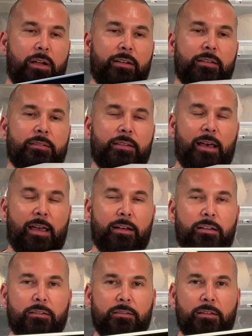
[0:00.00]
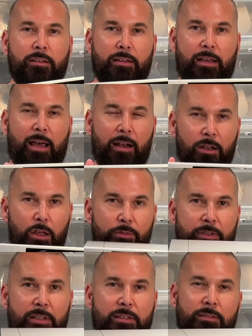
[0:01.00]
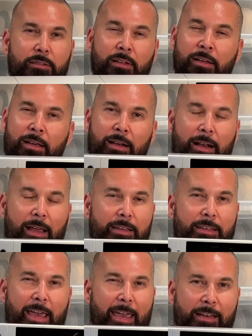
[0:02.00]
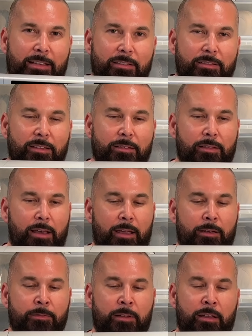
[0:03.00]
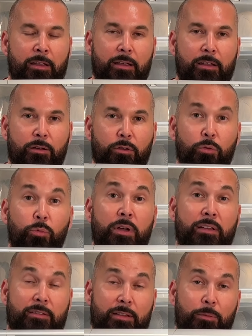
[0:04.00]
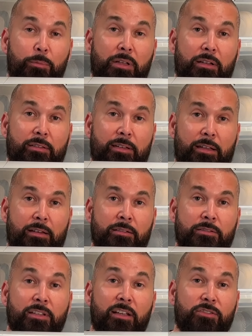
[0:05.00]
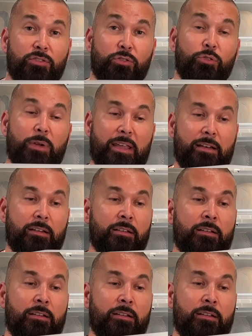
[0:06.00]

design. I love this like 80s design with the built-in touch screen.